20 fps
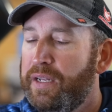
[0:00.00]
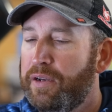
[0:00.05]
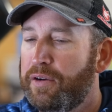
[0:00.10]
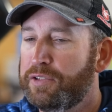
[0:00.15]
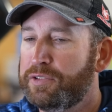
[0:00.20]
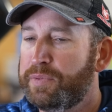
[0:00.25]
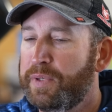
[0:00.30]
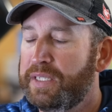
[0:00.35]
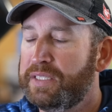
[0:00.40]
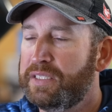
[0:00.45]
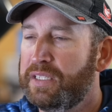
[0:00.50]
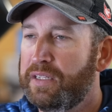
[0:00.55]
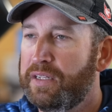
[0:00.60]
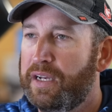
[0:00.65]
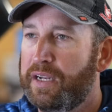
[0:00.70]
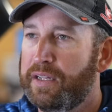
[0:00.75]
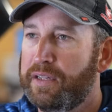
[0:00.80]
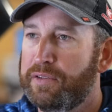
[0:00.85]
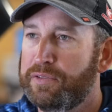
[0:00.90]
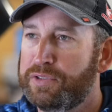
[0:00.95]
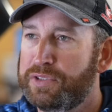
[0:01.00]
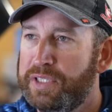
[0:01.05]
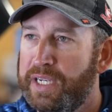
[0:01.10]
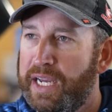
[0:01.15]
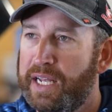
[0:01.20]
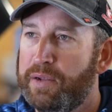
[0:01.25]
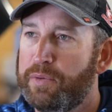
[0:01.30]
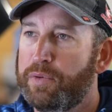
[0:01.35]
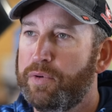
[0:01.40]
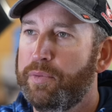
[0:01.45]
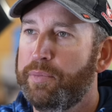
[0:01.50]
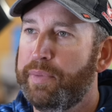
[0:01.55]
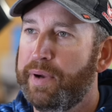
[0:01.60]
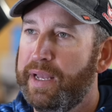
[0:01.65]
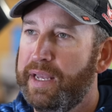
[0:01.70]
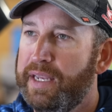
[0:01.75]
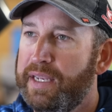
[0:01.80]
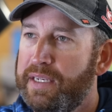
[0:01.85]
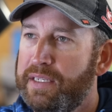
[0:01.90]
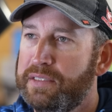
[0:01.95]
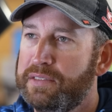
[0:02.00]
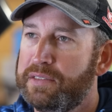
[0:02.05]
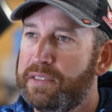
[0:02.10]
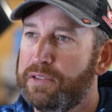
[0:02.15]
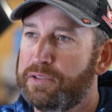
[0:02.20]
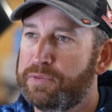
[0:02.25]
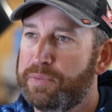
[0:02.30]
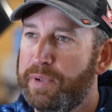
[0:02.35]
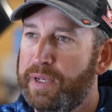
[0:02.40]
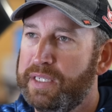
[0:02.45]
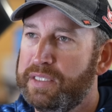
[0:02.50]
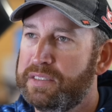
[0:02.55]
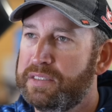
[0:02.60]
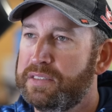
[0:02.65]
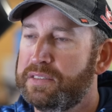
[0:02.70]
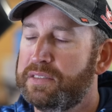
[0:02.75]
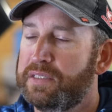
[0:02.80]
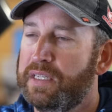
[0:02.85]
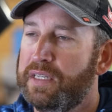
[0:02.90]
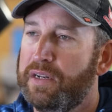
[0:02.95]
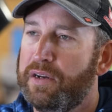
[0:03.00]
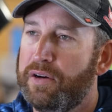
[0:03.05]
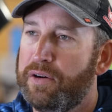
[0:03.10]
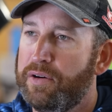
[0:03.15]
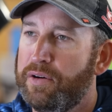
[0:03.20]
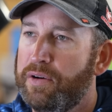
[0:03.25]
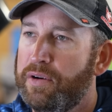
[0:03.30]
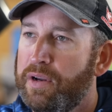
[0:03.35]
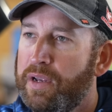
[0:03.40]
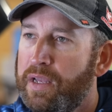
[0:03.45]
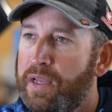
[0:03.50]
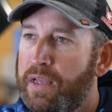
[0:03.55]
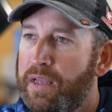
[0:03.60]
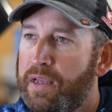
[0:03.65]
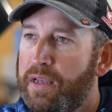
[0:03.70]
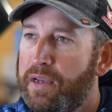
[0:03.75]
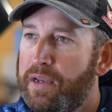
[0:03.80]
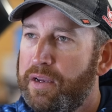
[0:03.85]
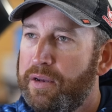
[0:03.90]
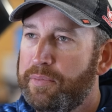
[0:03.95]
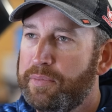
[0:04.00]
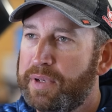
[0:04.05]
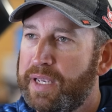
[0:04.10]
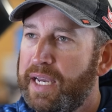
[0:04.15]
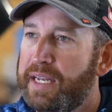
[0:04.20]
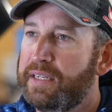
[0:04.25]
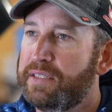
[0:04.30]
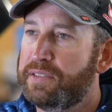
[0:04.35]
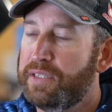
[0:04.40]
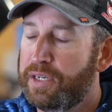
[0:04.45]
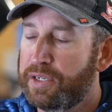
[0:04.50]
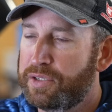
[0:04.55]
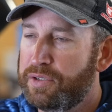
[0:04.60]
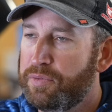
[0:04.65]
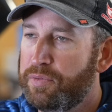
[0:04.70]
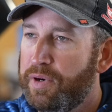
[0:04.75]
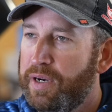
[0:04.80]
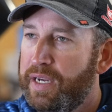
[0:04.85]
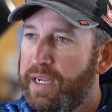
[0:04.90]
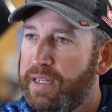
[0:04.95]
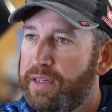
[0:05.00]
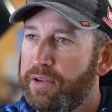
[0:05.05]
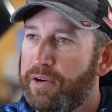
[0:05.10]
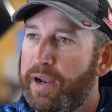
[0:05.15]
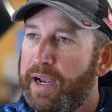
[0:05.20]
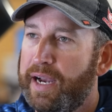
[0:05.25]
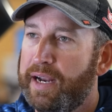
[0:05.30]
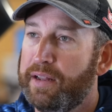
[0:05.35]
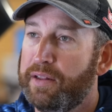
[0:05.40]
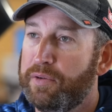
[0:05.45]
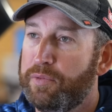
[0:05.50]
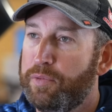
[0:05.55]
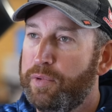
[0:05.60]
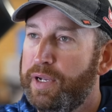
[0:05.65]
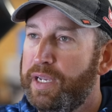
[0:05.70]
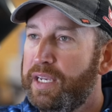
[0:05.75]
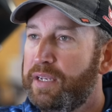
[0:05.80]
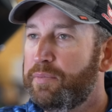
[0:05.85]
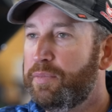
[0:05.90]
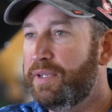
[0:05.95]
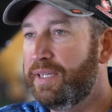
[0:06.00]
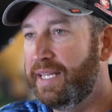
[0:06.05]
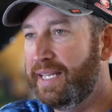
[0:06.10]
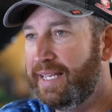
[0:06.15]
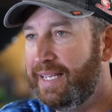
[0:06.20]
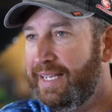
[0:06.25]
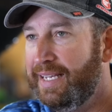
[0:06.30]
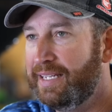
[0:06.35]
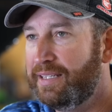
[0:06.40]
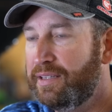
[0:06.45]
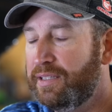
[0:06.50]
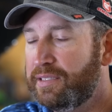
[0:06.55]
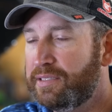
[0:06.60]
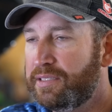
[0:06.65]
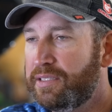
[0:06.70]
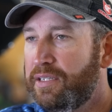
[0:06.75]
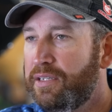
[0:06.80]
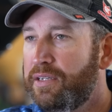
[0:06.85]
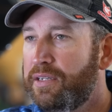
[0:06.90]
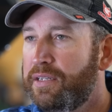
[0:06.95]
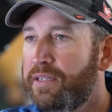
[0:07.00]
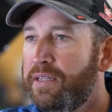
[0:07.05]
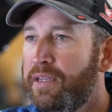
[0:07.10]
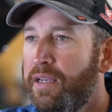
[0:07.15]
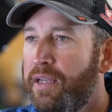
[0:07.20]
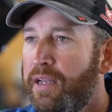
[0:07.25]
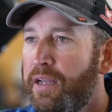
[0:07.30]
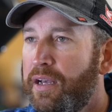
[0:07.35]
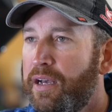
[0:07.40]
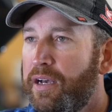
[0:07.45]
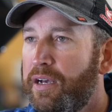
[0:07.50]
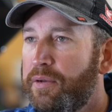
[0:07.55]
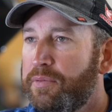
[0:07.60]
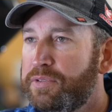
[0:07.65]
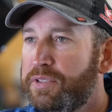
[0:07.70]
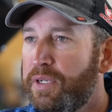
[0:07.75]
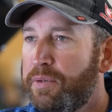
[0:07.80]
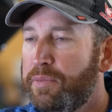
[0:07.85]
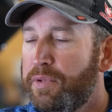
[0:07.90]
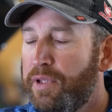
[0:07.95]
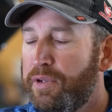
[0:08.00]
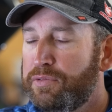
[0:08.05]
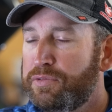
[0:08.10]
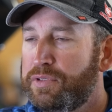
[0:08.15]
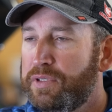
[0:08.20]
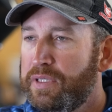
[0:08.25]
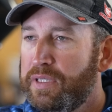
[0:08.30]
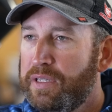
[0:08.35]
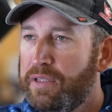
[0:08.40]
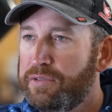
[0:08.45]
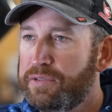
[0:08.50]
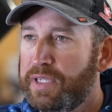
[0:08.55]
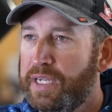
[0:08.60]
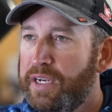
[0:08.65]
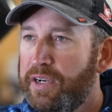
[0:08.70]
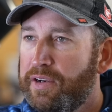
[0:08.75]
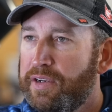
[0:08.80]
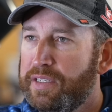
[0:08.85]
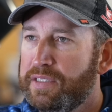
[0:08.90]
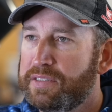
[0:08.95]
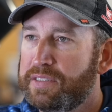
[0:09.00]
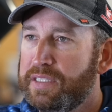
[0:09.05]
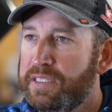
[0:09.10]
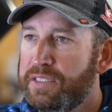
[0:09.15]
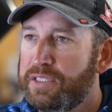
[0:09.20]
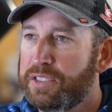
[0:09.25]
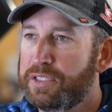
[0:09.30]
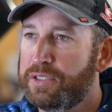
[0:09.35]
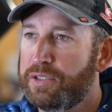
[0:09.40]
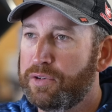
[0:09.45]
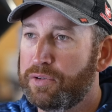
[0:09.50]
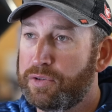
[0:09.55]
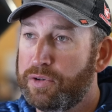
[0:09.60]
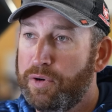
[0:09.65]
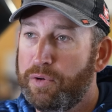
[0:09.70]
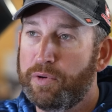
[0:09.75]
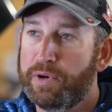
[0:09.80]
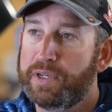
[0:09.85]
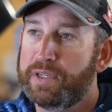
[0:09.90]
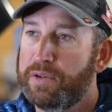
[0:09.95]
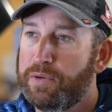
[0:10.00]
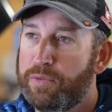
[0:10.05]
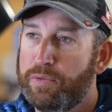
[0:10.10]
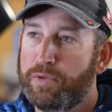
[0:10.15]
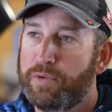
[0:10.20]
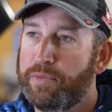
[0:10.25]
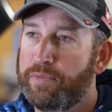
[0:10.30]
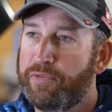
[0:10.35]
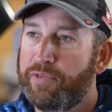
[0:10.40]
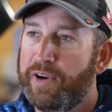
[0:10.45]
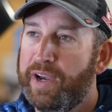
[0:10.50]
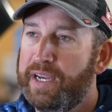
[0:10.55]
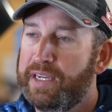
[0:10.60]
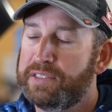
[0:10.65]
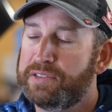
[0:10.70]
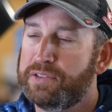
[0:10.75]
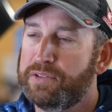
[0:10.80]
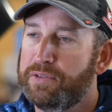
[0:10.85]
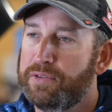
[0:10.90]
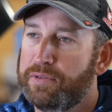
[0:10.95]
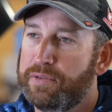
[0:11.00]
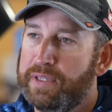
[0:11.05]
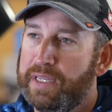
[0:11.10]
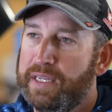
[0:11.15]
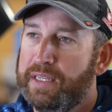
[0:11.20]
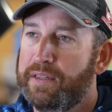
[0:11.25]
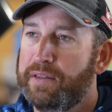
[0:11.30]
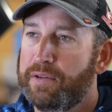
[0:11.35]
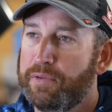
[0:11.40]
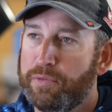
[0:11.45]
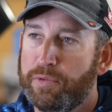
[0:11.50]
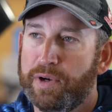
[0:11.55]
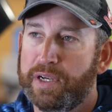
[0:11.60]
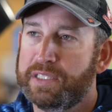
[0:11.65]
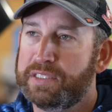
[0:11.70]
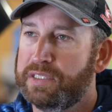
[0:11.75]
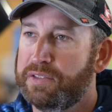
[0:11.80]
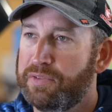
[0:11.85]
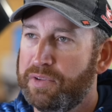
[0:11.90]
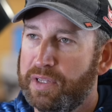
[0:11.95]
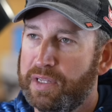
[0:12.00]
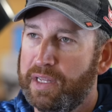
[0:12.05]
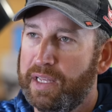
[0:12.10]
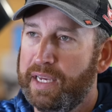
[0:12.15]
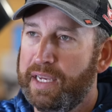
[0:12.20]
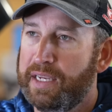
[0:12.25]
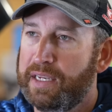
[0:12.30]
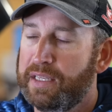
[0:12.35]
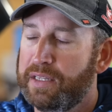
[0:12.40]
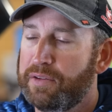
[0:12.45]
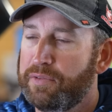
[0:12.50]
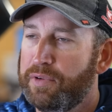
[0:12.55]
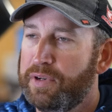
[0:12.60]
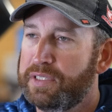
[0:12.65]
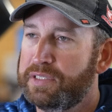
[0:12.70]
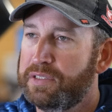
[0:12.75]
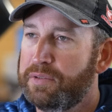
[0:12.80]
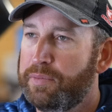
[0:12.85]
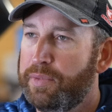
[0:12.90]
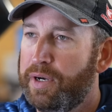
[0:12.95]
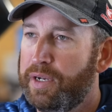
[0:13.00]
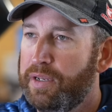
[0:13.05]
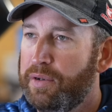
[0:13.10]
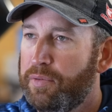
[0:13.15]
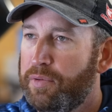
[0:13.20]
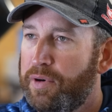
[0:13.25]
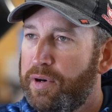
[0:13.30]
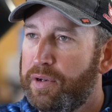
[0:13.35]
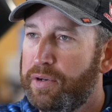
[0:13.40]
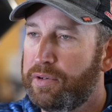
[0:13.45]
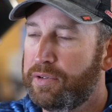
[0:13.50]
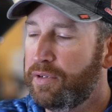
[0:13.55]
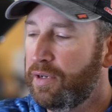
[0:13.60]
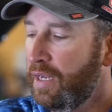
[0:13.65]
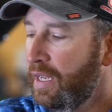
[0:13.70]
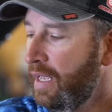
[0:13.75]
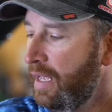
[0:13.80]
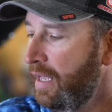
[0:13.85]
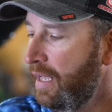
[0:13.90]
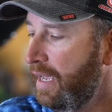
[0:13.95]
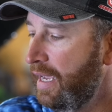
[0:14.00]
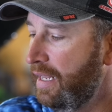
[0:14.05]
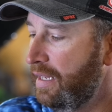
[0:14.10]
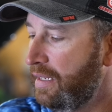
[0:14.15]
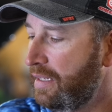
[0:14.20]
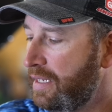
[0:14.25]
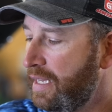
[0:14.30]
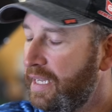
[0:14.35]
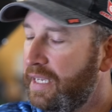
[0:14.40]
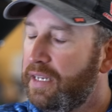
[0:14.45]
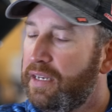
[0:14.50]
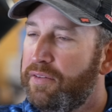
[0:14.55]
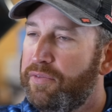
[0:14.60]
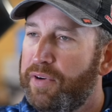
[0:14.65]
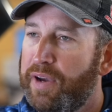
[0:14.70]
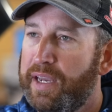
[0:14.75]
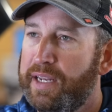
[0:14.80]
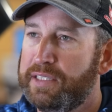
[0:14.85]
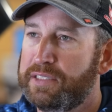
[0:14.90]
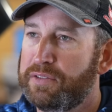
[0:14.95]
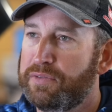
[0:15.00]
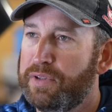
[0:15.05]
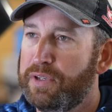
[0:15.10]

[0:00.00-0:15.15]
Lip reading: especially a lot of those shallower bays, those places that are kind of tucked away. They're out of the wind, but they get the sun. Some of those areas that just are going to warm faster than the rest of the lake and the rest of the body of water, and taking advantage of